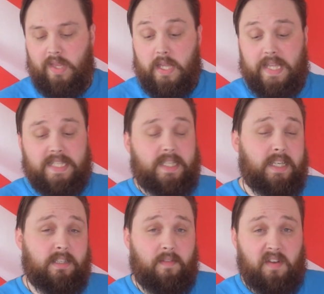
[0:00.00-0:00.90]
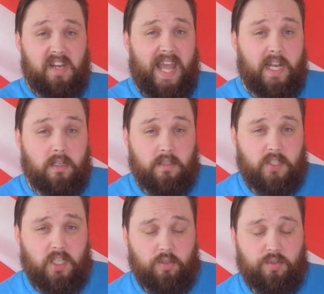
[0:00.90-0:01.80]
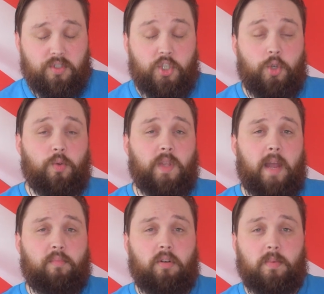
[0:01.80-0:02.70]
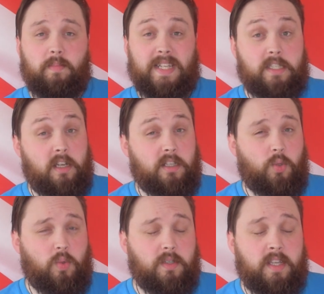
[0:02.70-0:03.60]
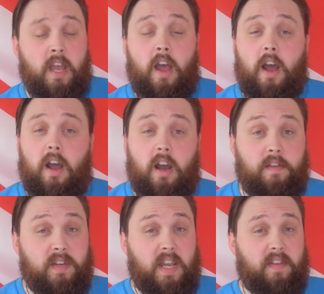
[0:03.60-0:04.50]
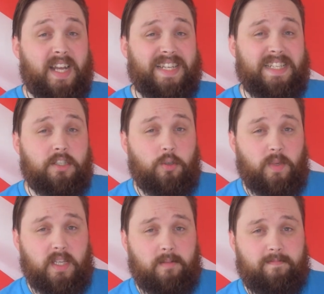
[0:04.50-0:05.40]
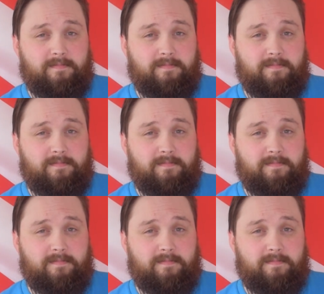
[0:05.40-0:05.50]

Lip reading: This is a very elegant solution to that problem, and touch wood, I've never had an issue with it.